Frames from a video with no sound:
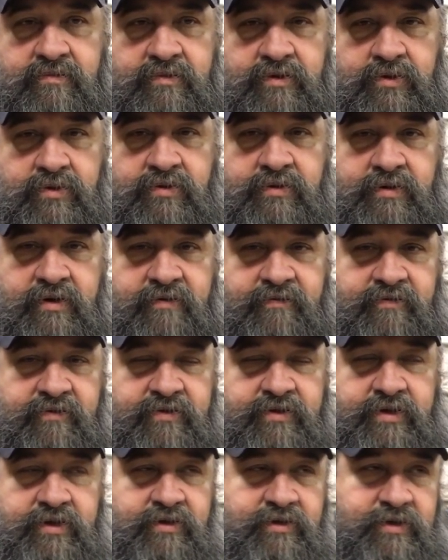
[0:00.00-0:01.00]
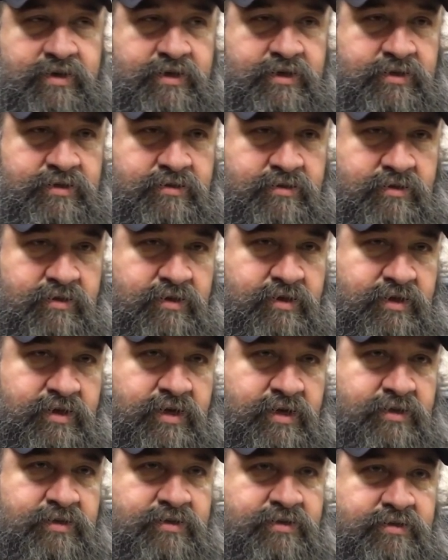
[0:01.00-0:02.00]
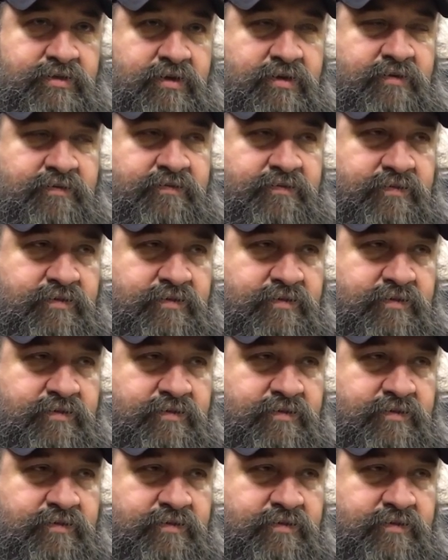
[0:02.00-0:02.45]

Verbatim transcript: nuclear facilities and all that kind of stuff